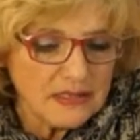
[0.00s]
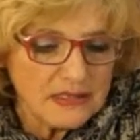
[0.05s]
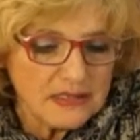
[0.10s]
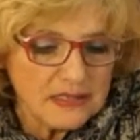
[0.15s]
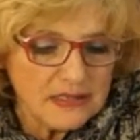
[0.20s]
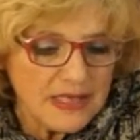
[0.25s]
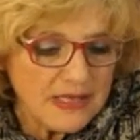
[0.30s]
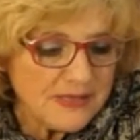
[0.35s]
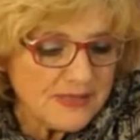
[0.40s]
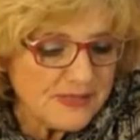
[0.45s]

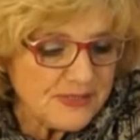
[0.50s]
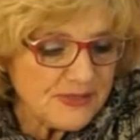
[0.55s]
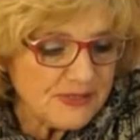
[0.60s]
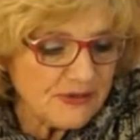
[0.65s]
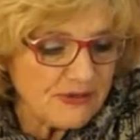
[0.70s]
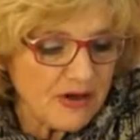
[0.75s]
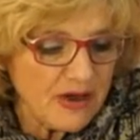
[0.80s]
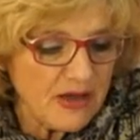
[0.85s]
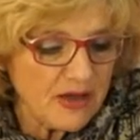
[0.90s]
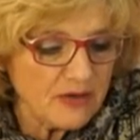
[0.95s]
lest the
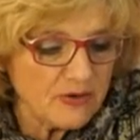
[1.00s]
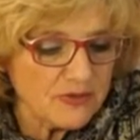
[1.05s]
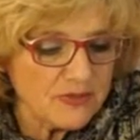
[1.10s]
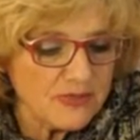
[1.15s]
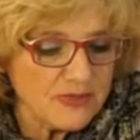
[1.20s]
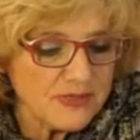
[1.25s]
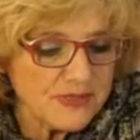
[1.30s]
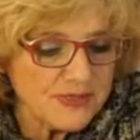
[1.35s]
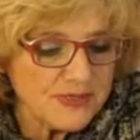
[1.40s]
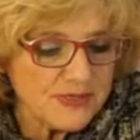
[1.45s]
crowd,
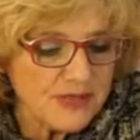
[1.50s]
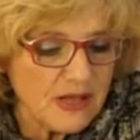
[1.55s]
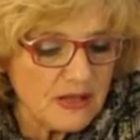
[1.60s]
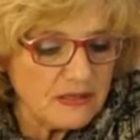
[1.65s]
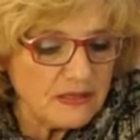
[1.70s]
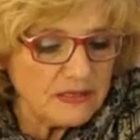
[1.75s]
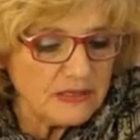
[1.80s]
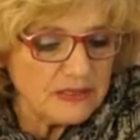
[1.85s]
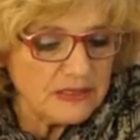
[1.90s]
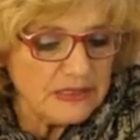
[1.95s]

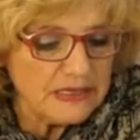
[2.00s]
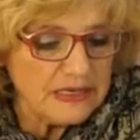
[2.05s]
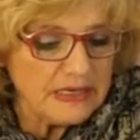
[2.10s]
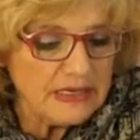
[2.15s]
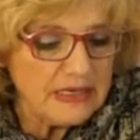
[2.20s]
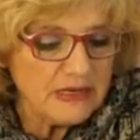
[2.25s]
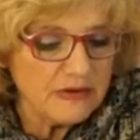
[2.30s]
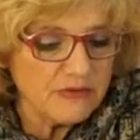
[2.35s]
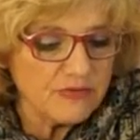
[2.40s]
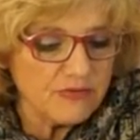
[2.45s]

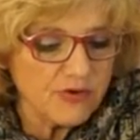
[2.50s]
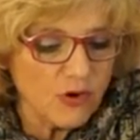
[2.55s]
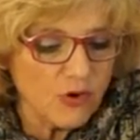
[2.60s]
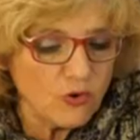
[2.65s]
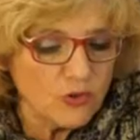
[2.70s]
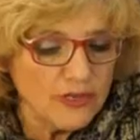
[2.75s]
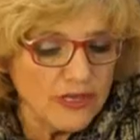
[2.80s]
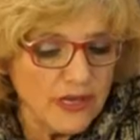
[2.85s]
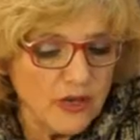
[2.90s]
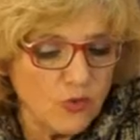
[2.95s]
sullenly
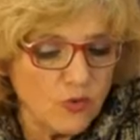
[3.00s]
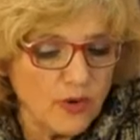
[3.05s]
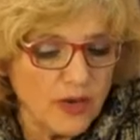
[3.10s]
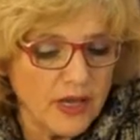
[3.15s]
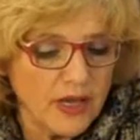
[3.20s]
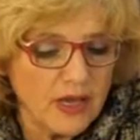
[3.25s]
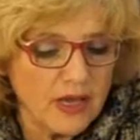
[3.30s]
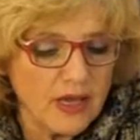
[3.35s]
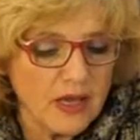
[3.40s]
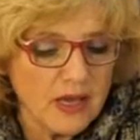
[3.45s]
rolling
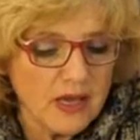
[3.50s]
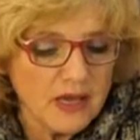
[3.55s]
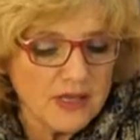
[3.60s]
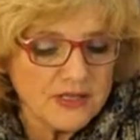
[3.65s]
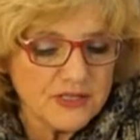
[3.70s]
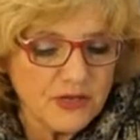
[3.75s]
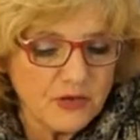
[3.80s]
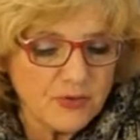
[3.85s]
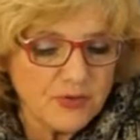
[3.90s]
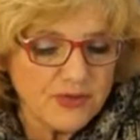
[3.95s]
away
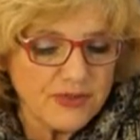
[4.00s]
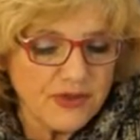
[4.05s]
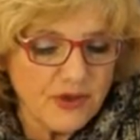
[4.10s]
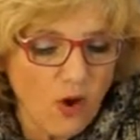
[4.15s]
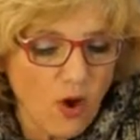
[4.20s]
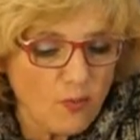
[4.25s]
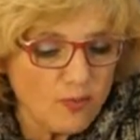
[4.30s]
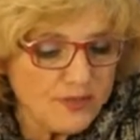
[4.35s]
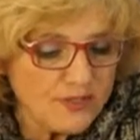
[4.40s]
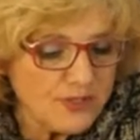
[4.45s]
toward the
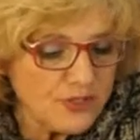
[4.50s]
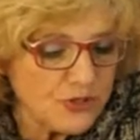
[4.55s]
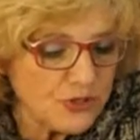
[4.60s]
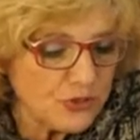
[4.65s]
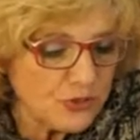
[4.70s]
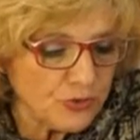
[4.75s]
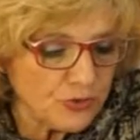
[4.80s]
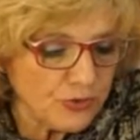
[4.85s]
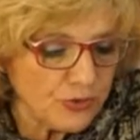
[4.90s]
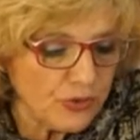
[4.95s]
opposite
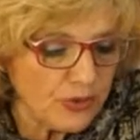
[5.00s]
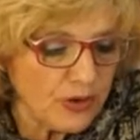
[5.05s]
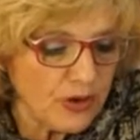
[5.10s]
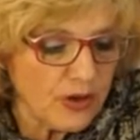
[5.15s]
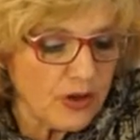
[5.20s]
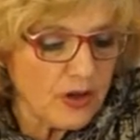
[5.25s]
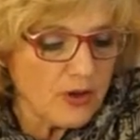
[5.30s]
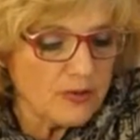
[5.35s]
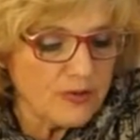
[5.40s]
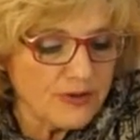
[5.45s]
shore
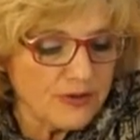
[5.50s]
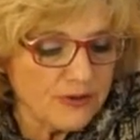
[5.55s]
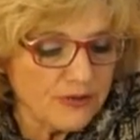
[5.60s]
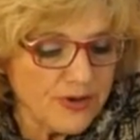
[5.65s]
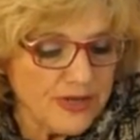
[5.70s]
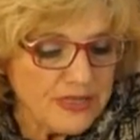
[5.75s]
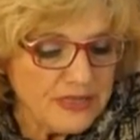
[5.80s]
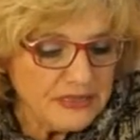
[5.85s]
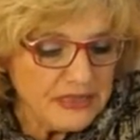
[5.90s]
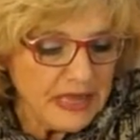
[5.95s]
with a
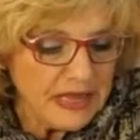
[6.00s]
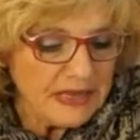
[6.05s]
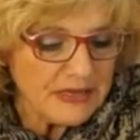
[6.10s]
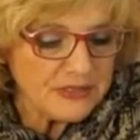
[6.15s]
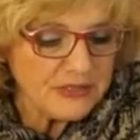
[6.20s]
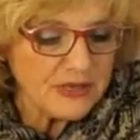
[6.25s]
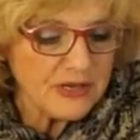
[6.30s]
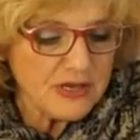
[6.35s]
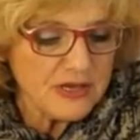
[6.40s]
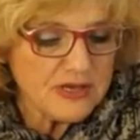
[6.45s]
green
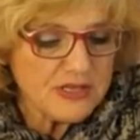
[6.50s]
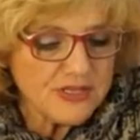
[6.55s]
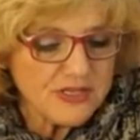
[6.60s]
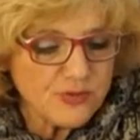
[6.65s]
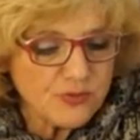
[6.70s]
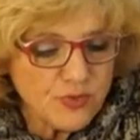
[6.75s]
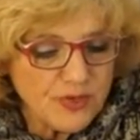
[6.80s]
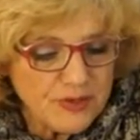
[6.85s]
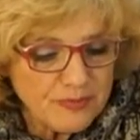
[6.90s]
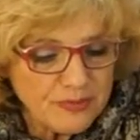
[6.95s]
light,
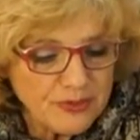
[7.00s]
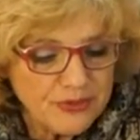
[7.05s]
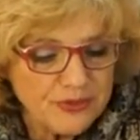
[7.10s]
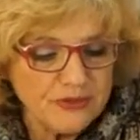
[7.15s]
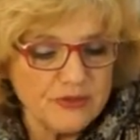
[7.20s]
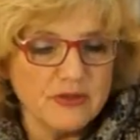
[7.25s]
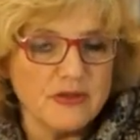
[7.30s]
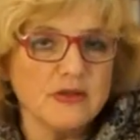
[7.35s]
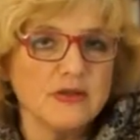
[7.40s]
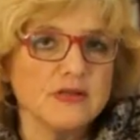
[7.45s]
sweep
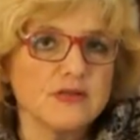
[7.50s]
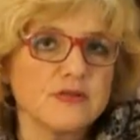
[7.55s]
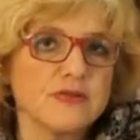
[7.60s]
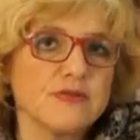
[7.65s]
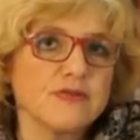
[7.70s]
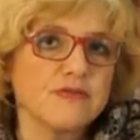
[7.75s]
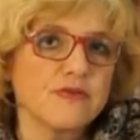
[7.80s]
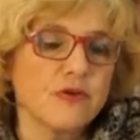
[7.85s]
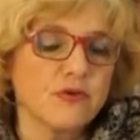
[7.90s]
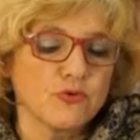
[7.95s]
her into
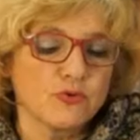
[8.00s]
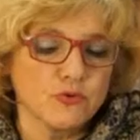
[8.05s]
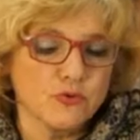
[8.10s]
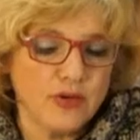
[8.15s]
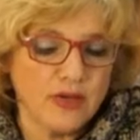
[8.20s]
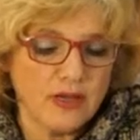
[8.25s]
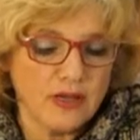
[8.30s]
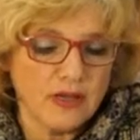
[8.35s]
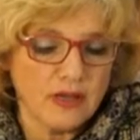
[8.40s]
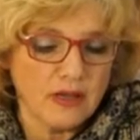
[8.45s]
the
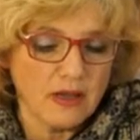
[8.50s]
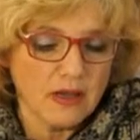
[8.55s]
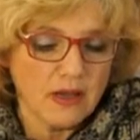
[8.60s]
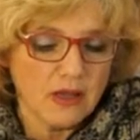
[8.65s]
roadway.